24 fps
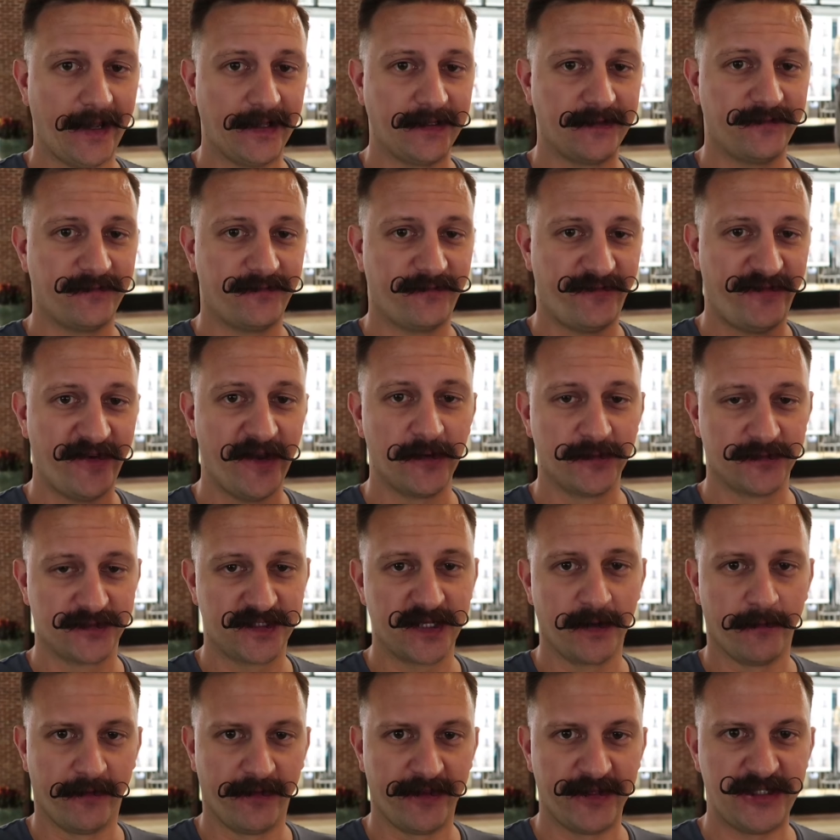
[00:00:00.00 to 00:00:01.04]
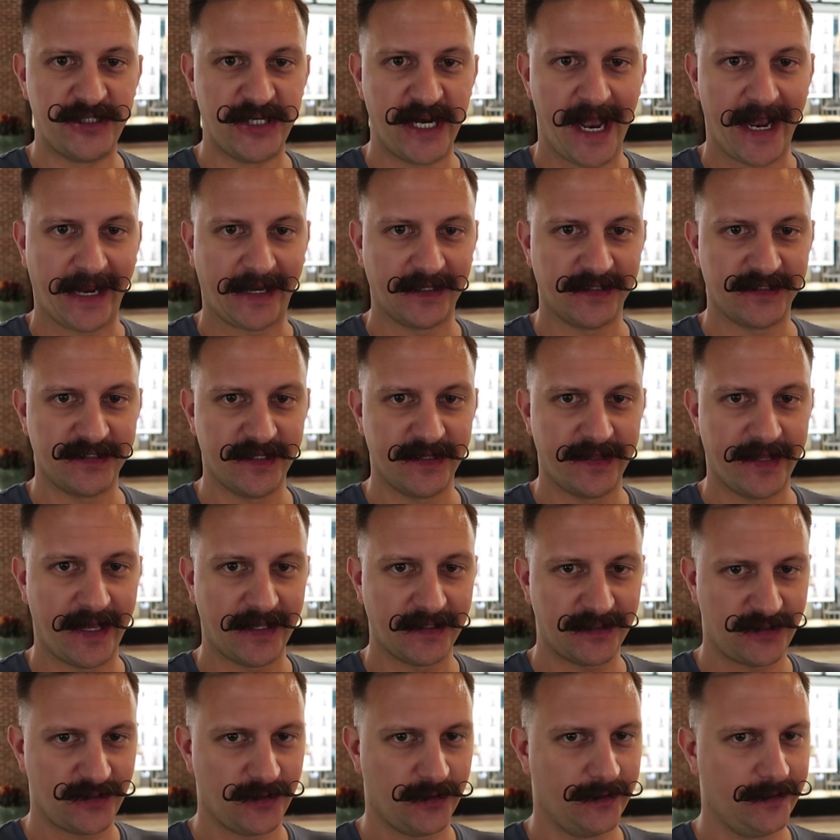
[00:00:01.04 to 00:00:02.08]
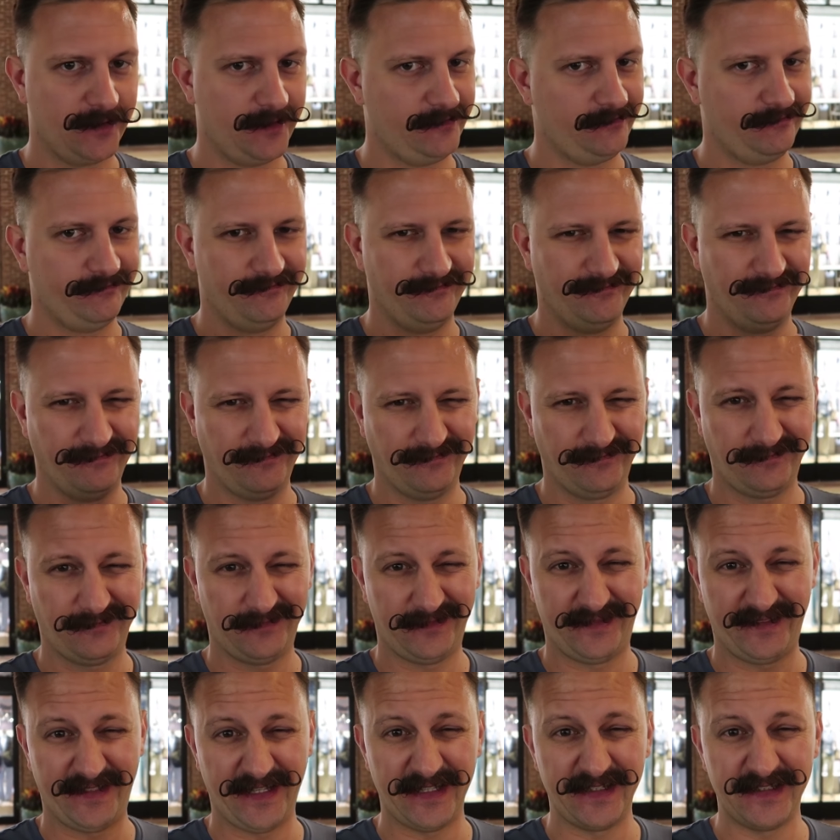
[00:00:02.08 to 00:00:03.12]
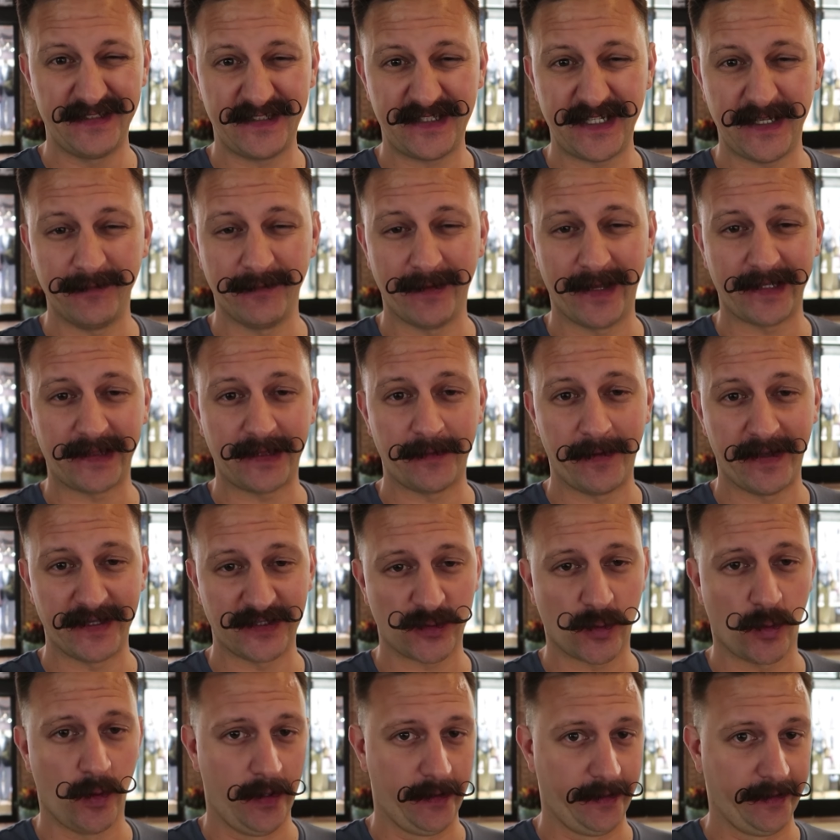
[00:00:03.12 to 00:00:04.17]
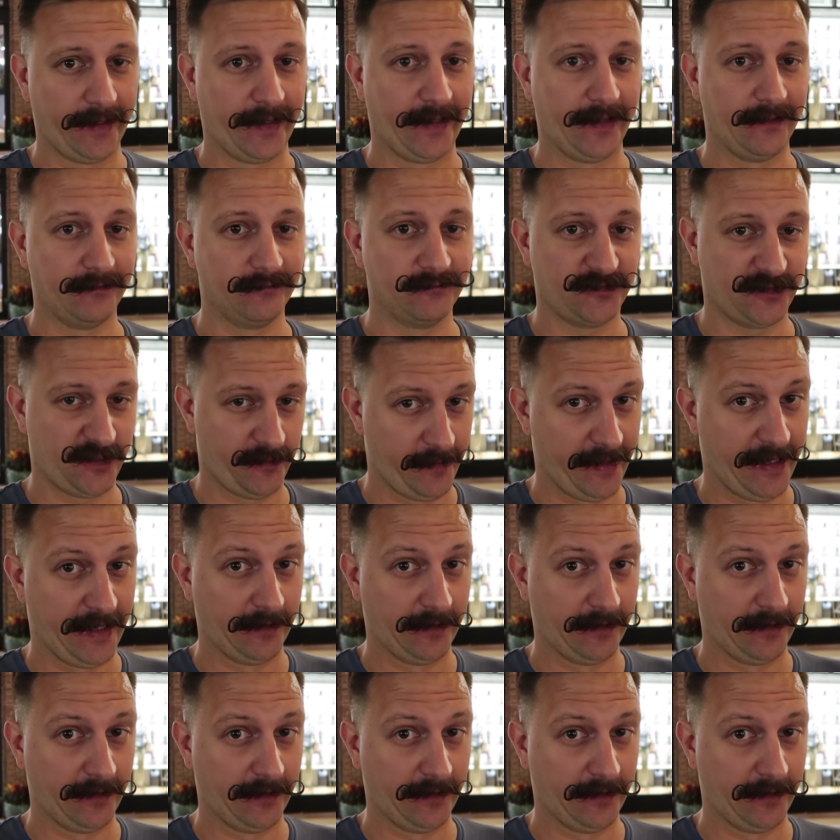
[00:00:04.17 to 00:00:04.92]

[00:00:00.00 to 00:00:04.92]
I felt some of the jackets in that store. Didn't seem like the best quality to